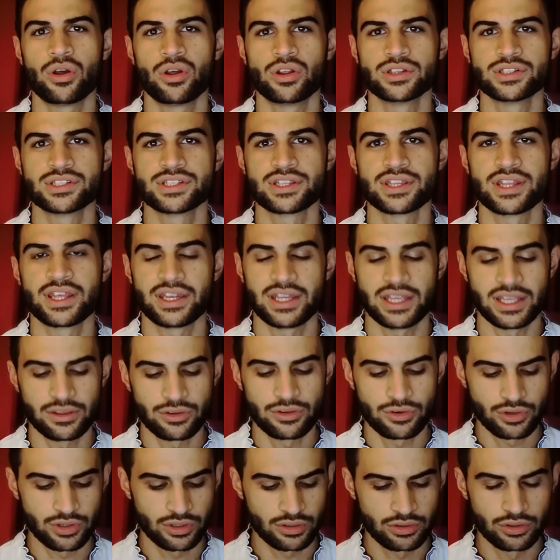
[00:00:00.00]
answer that
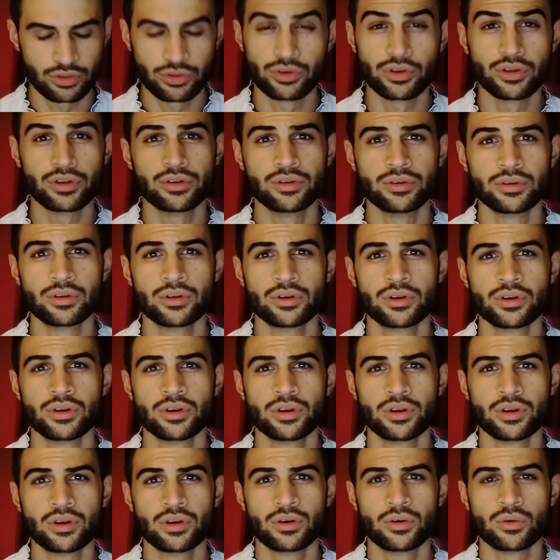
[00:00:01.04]
either included
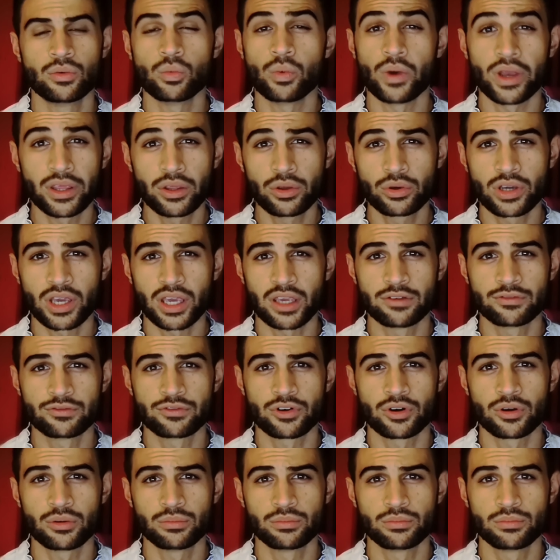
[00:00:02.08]
where you came
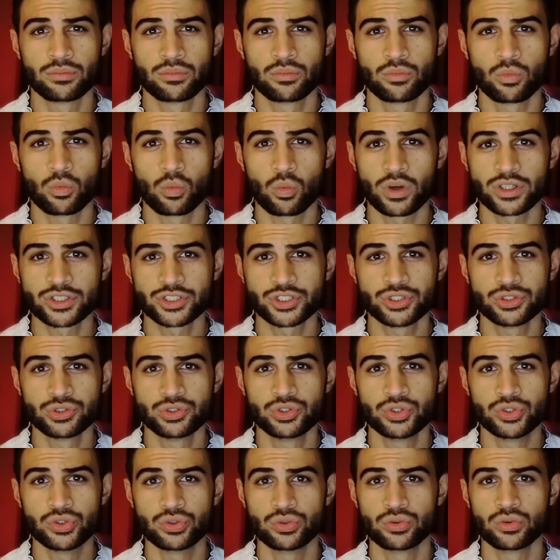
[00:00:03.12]
from, what you
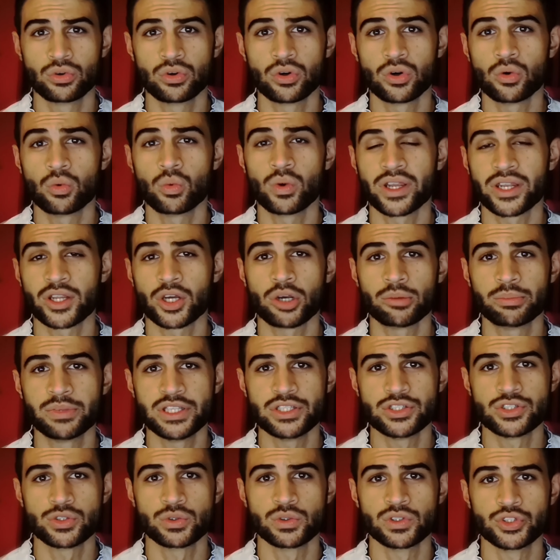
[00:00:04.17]
do, or what
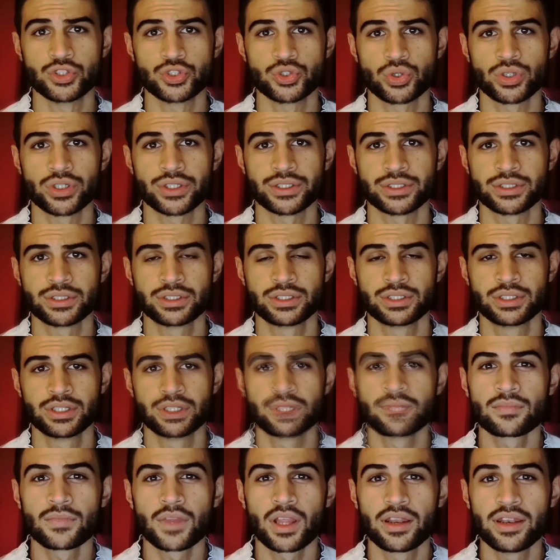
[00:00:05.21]
hobbies you enjoy.
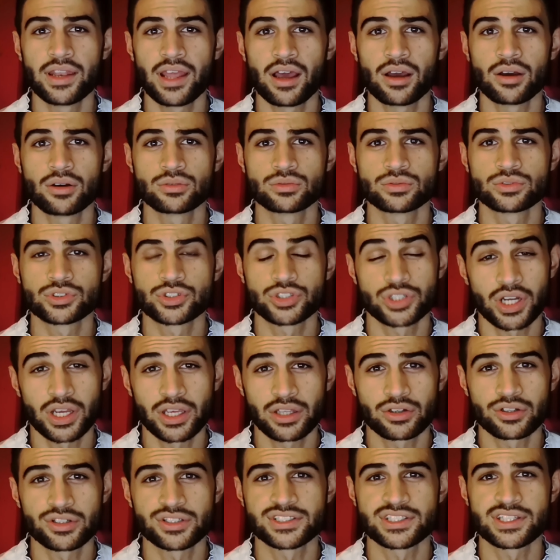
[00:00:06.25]
Now try
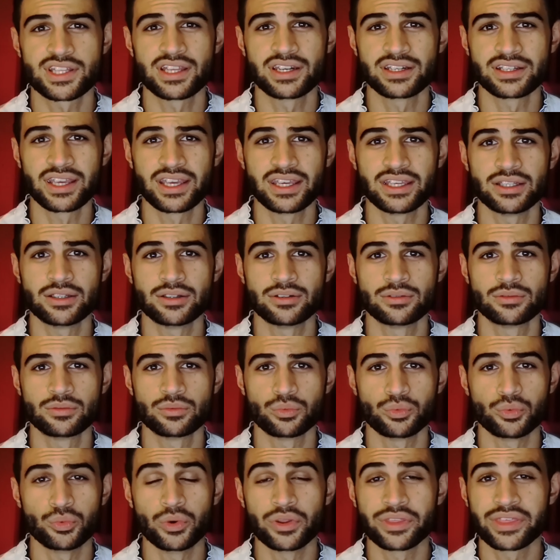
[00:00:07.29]
and answer that again
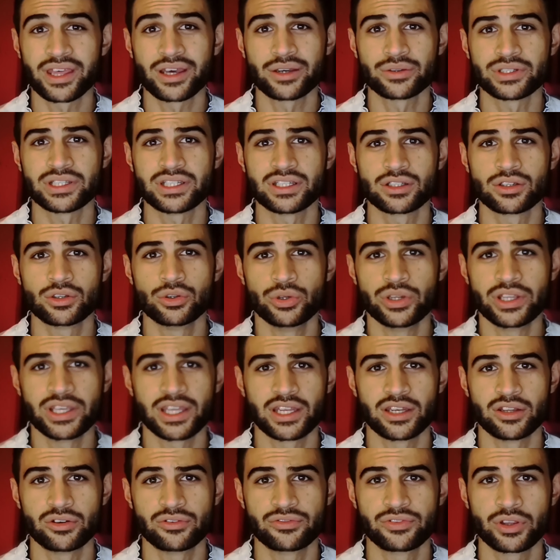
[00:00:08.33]
without including
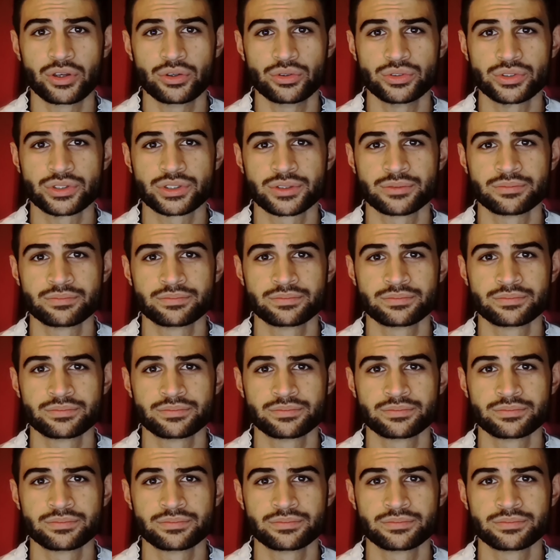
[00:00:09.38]
any of those.